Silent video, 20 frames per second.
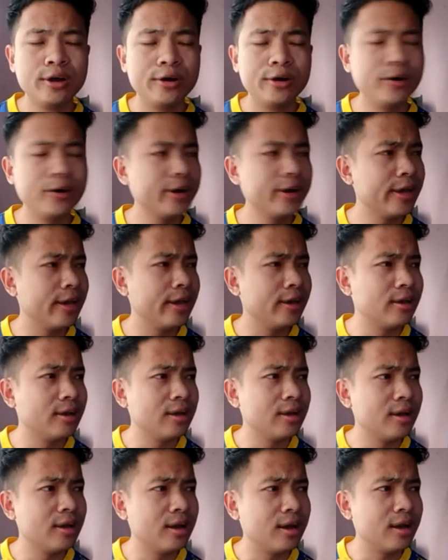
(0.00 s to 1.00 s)
Okay,
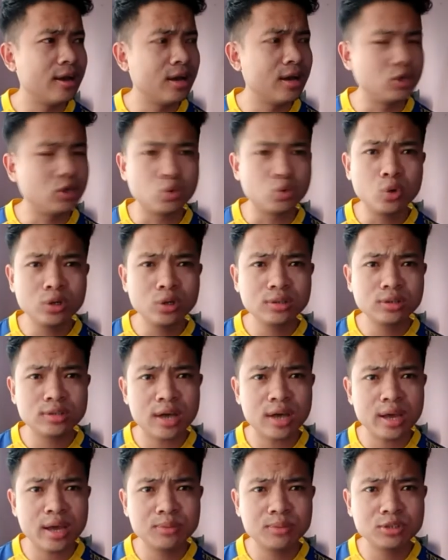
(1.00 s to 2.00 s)

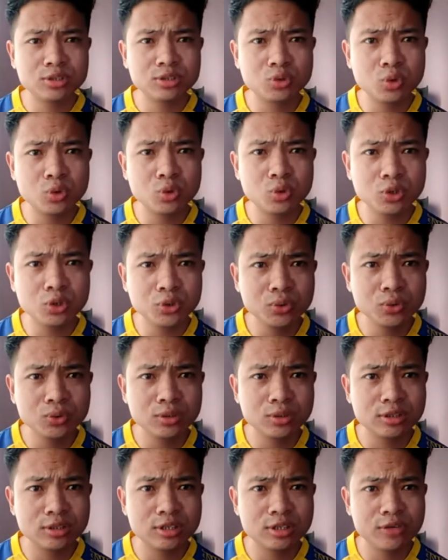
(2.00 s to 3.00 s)
I have just told
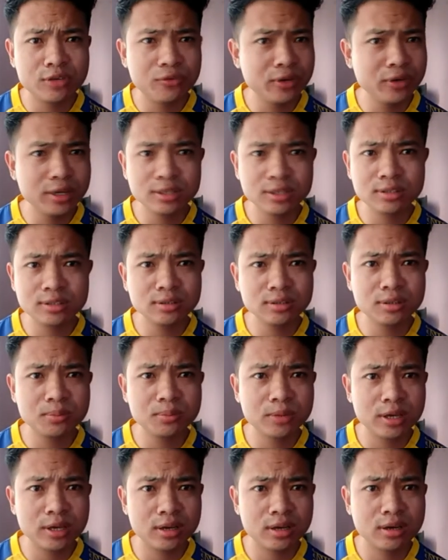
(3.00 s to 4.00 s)
you the definition of
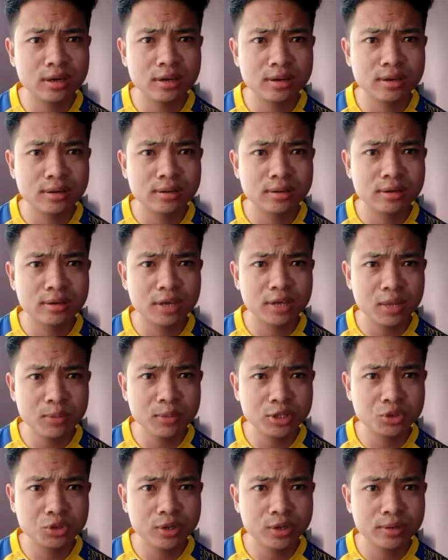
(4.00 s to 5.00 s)

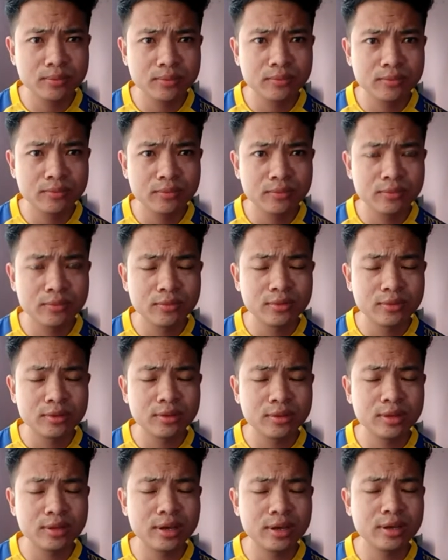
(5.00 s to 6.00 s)
chemistry.
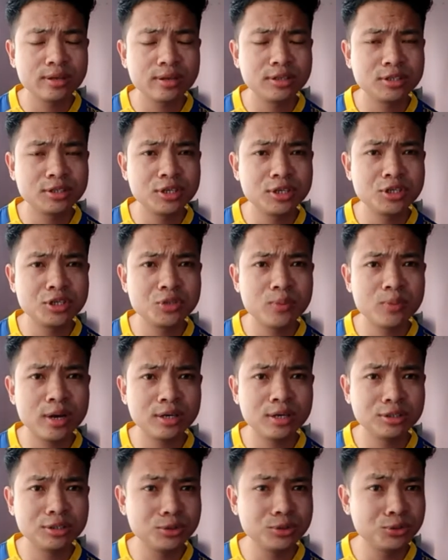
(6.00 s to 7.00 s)
Then this is my
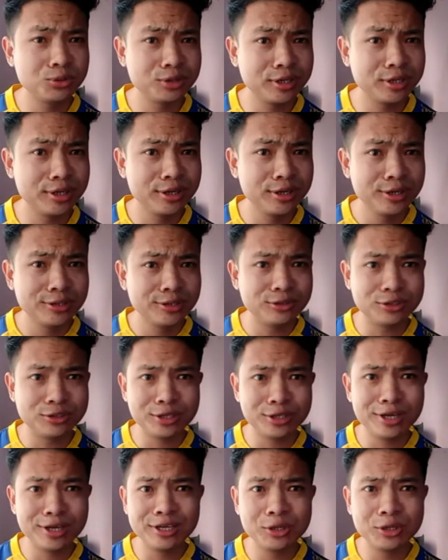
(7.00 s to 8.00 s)
duty to
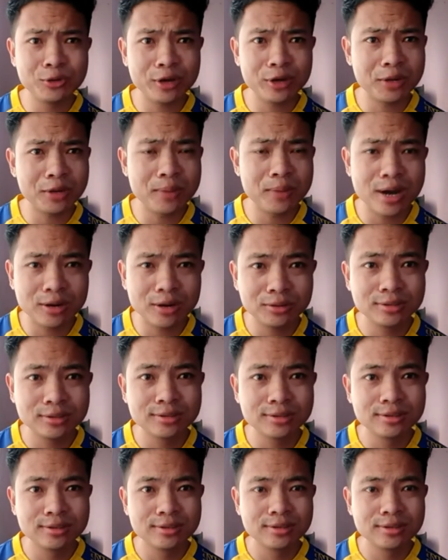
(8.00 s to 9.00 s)
tell you about
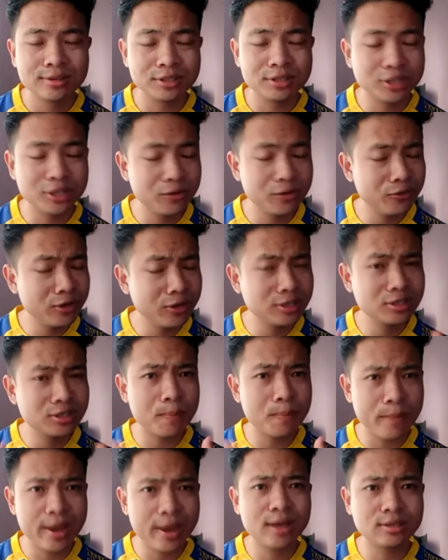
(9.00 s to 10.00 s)
the definition of
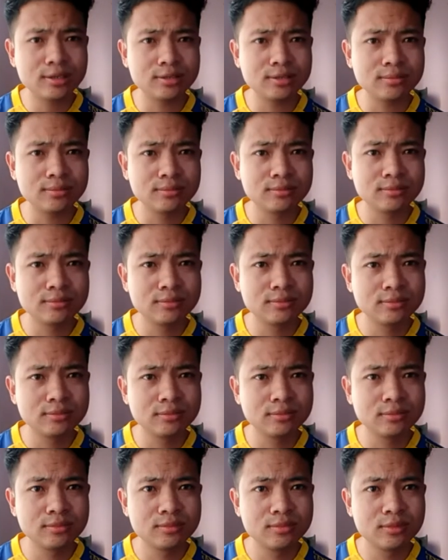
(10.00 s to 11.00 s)
matter.
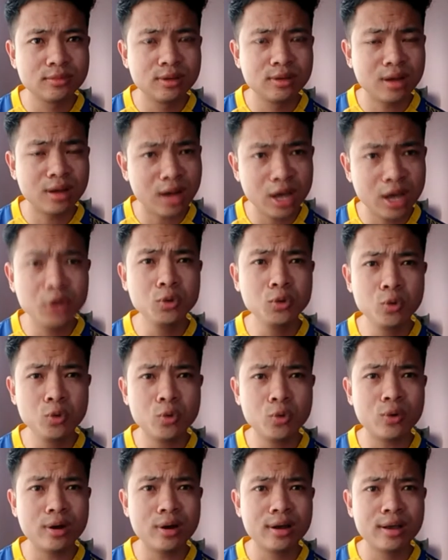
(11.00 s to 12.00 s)
I
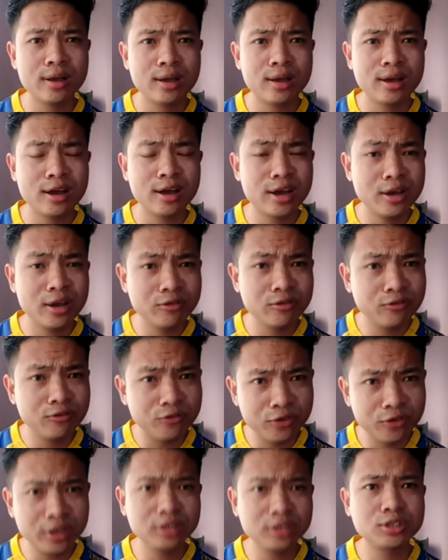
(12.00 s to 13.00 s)
know, I am
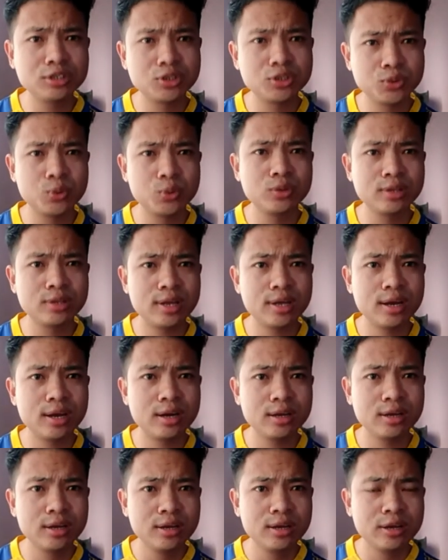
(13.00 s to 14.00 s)
very sure
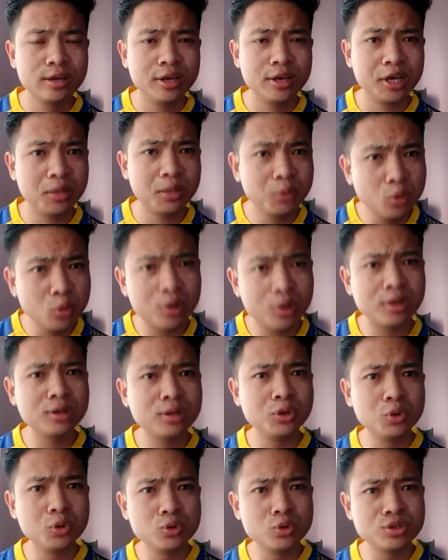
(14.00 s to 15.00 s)
that
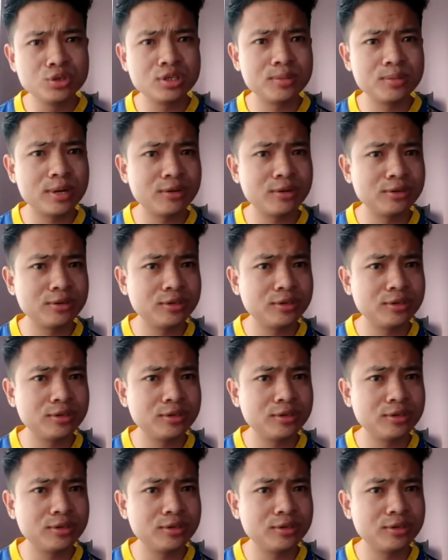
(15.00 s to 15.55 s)
everyone knows about the